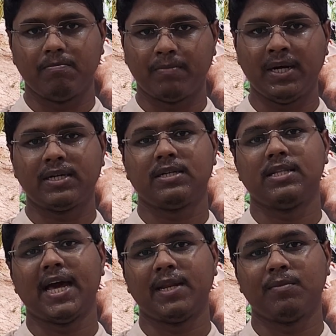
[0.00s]

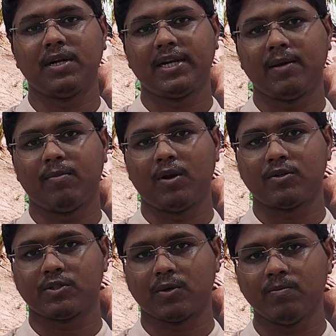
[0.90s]
but the animal
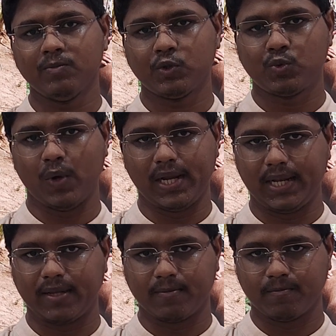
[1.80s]
developed some
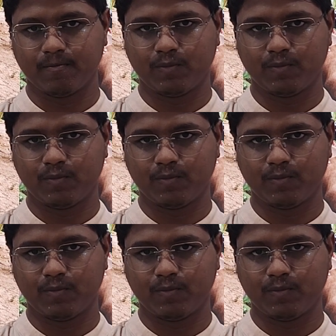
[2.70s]
swelling.